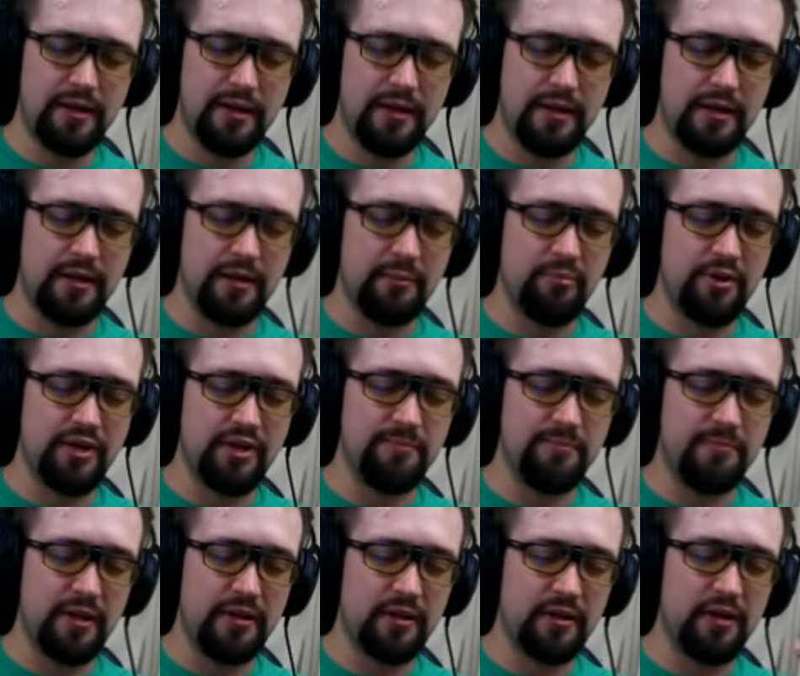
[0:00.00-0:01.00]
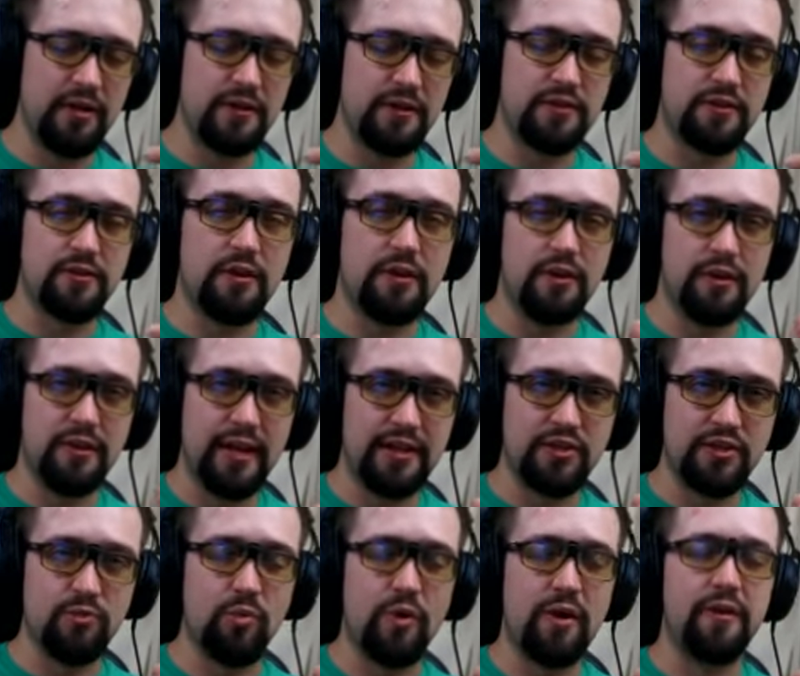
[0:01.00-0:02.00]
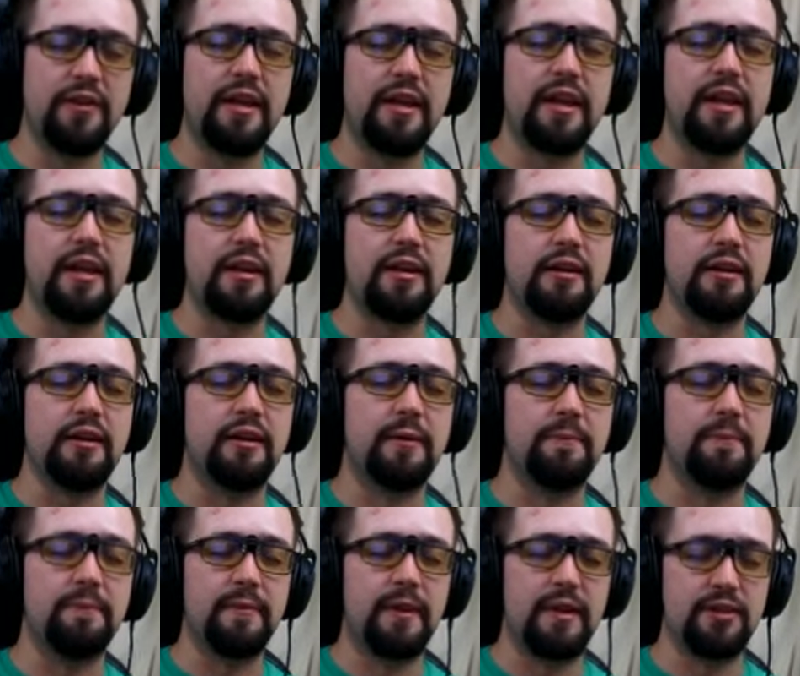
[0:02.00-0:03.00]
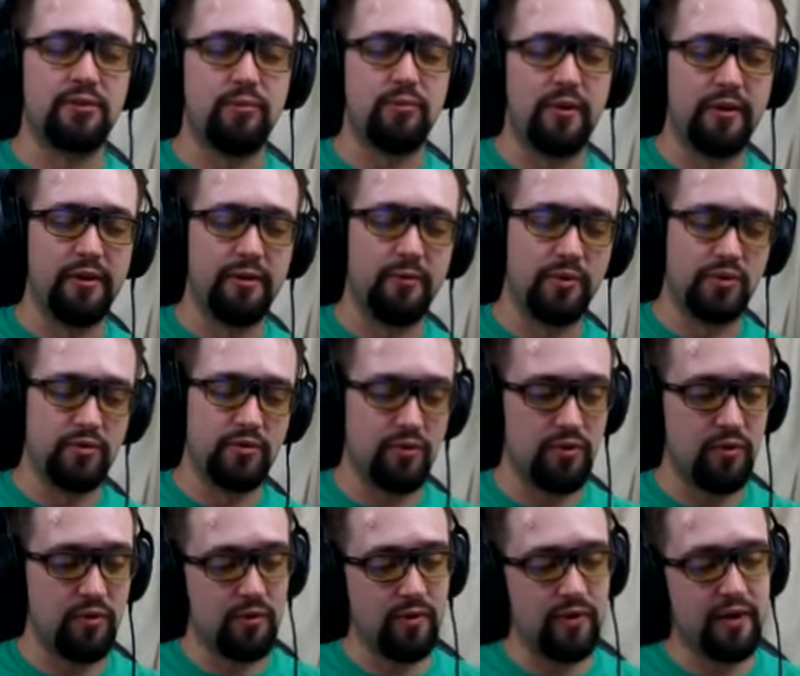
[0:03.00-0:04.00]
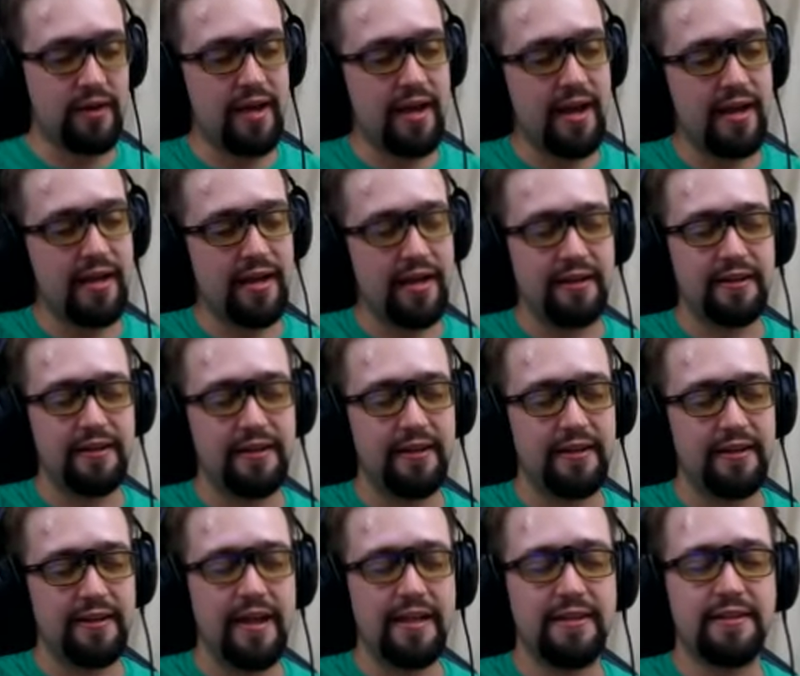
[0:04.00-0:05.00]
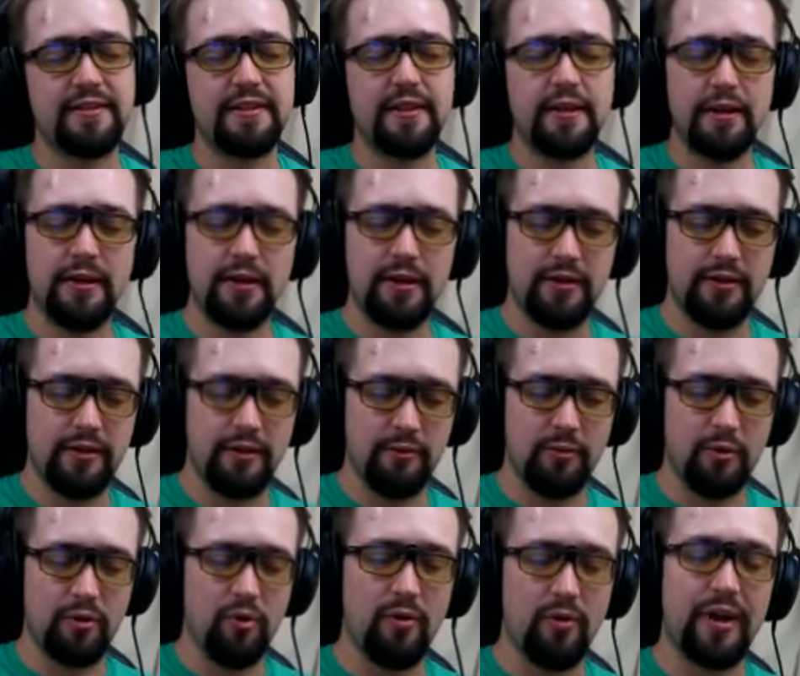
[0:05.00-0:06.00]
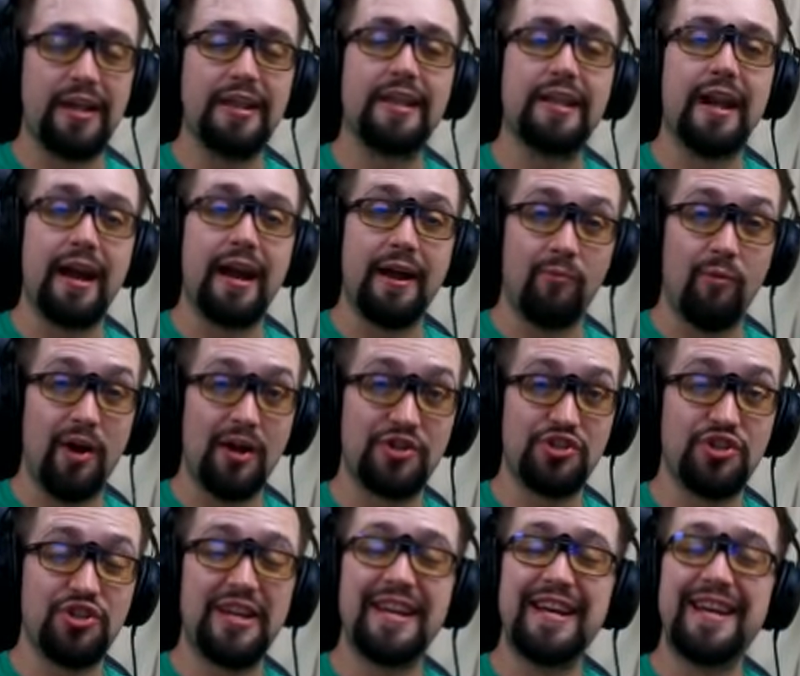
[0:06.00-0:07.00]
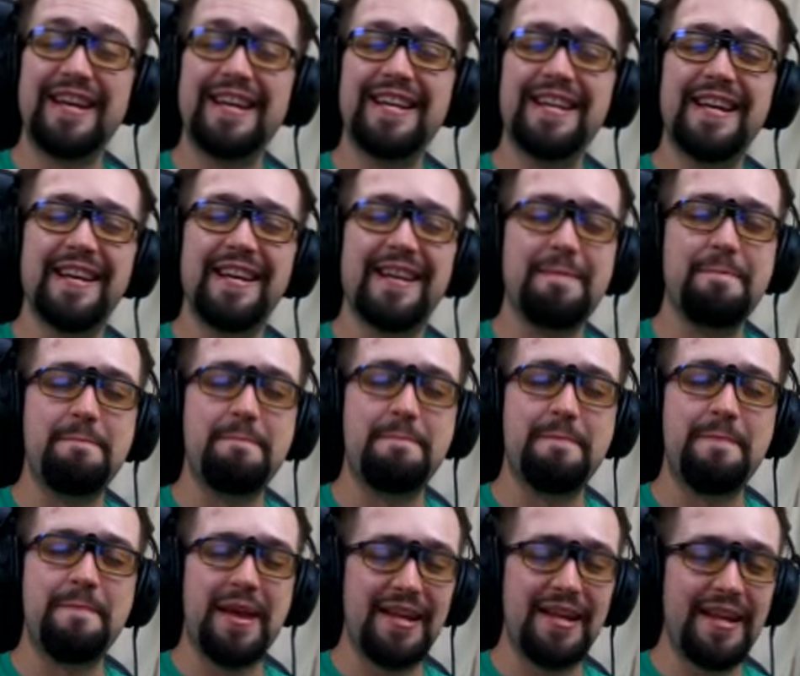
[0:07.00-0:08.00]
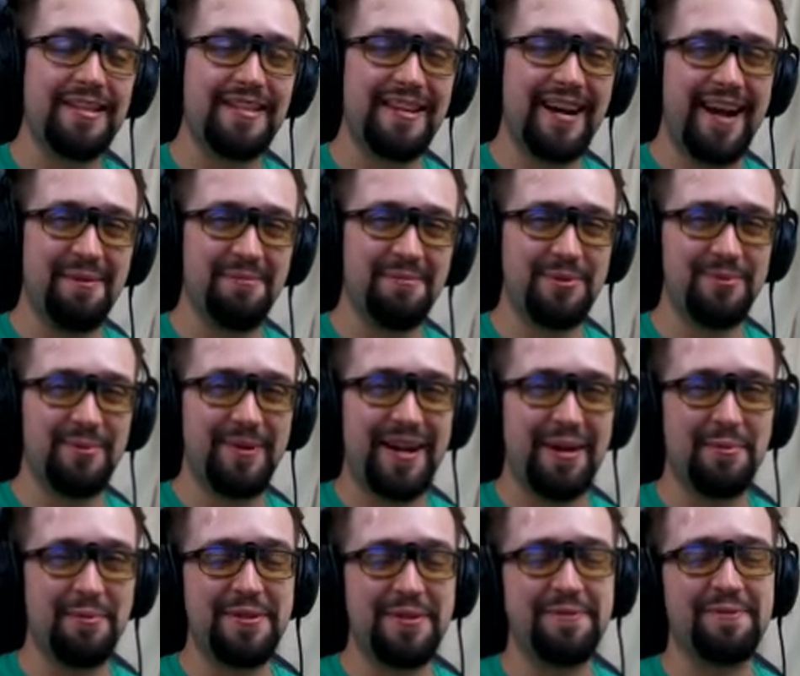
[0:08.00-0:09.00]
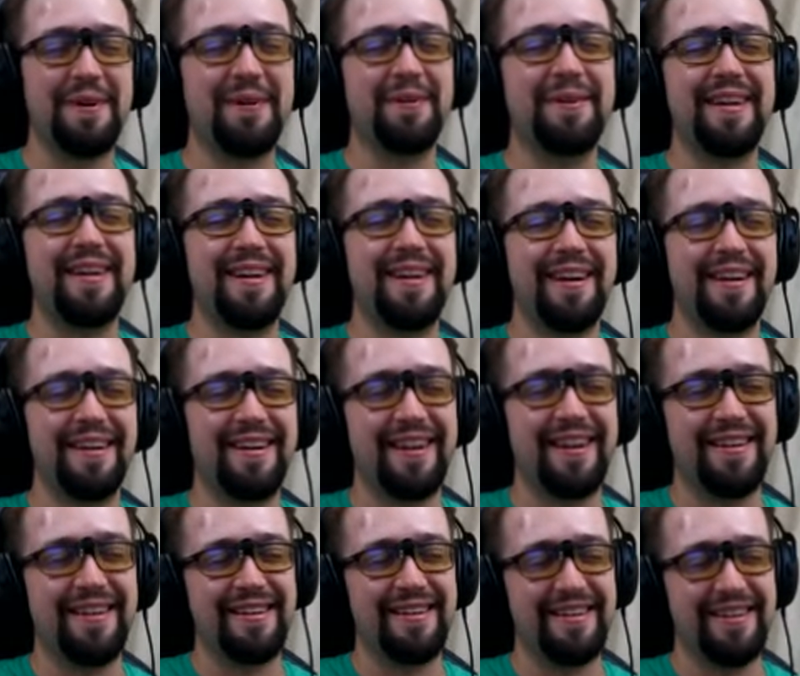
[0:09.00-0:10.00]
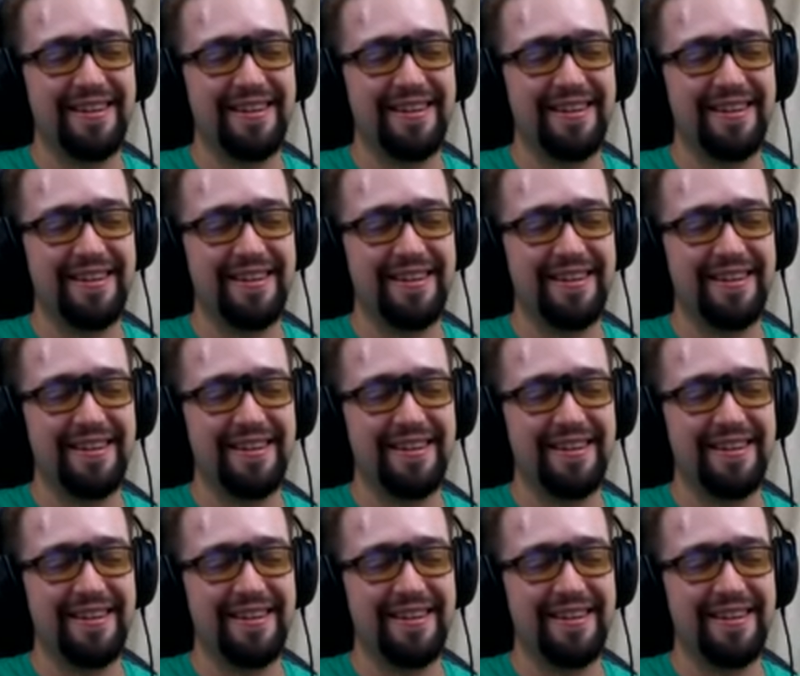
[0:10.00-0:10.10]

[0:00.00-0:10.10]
in the Brisbane Concert Hall, that's where it was recorded at, and that's the recording that I watched many times when I was very young, and